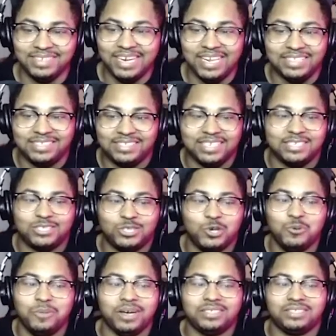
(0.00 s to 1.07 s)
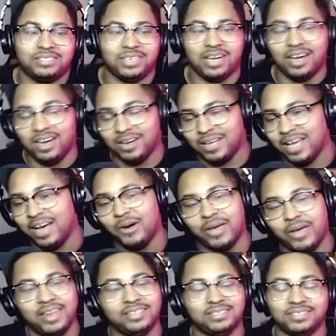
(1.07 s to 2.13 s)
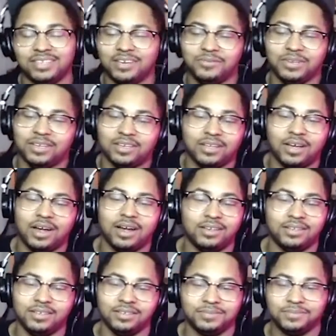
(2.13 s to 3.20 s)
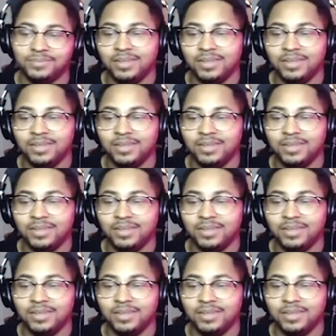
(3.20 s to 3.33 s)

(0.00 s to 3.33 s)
It's too much. Oh god. Okay, this is enough. Look. All right. Look.